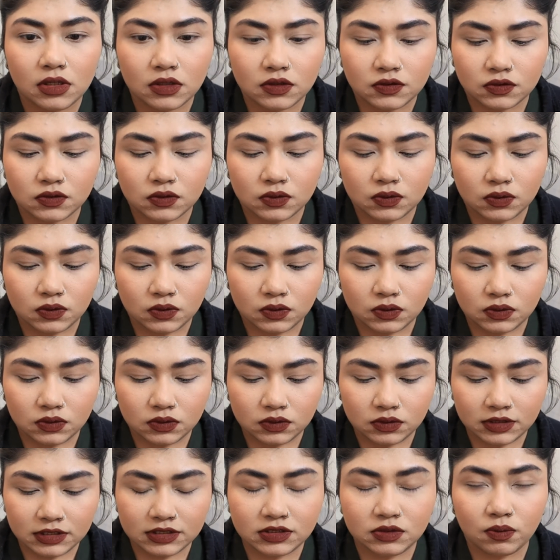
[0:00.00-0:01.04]
So
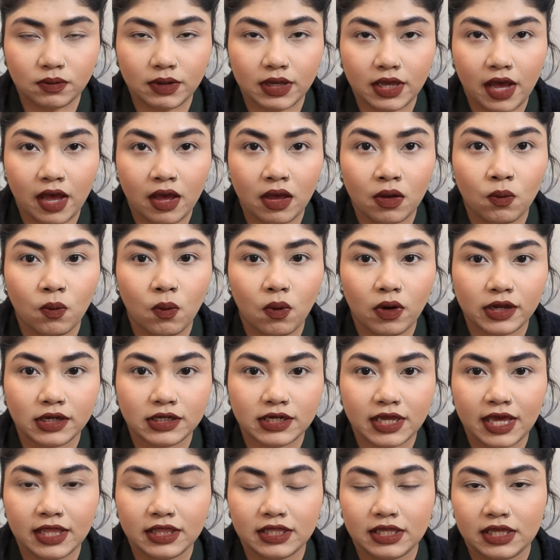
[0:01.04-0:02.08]
this way I
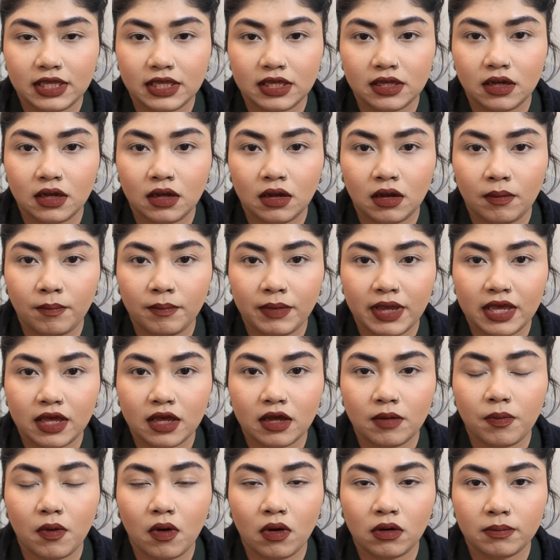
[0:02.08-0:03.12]
avoid any
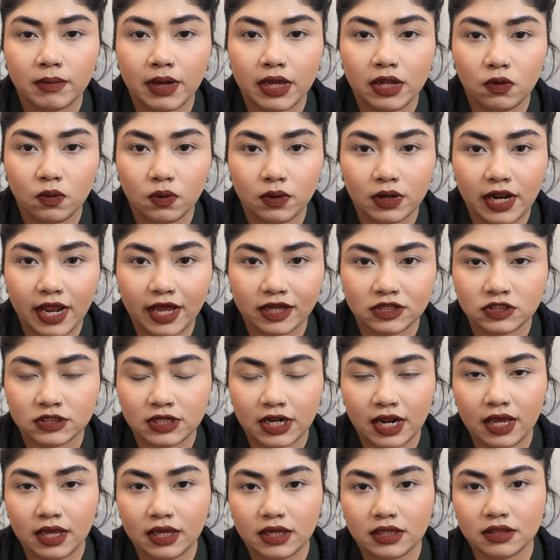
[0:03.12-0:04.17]
makeup on my lower lash
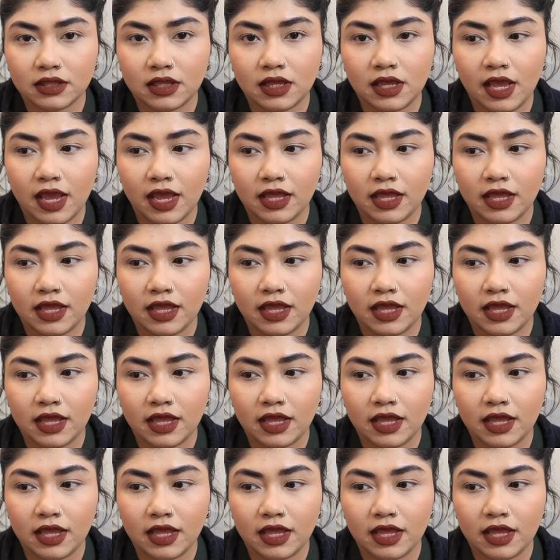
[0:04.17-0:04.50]
line,